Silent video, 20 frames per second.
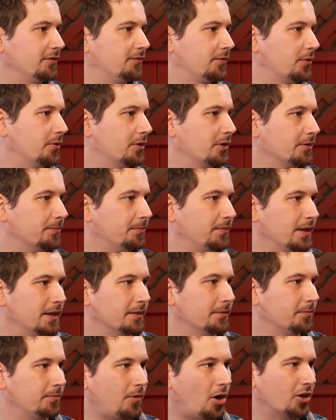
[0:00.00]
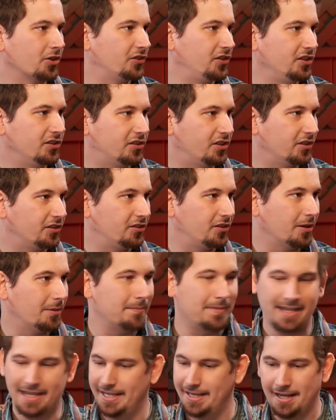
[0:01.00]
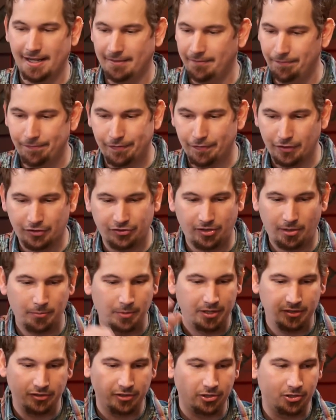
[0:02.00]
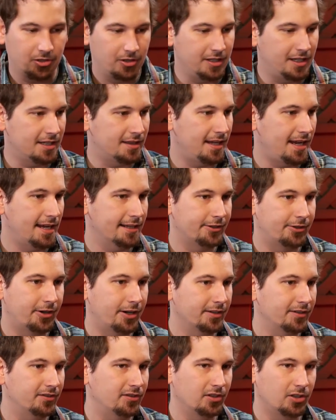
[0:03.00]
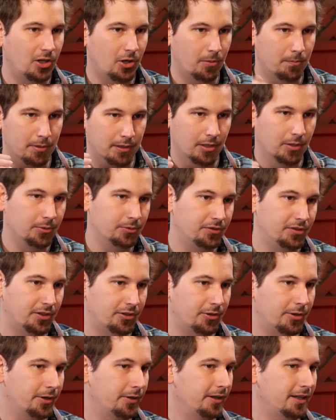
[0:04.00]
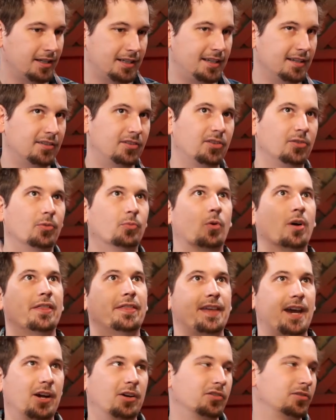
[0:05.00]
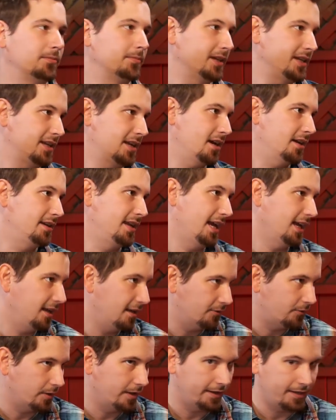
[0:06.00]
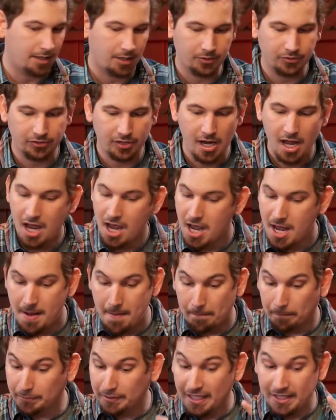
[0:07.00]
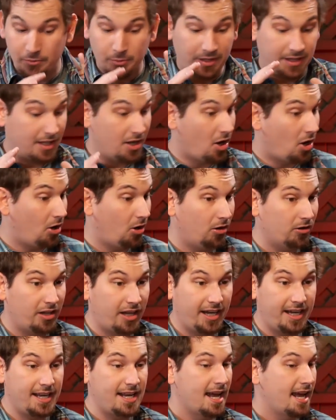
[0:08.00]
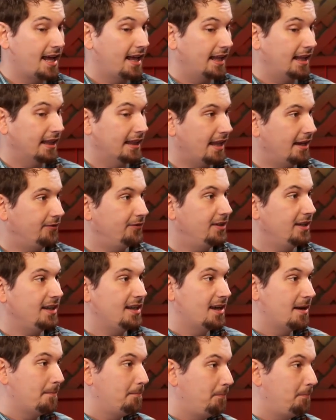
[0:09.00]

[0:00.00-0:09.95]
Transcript: for RC system, and I, for some reason, couldn't get the ailerons to go below 0. I could get to 1,000, but not negative 1,000. Played with it all night, left it.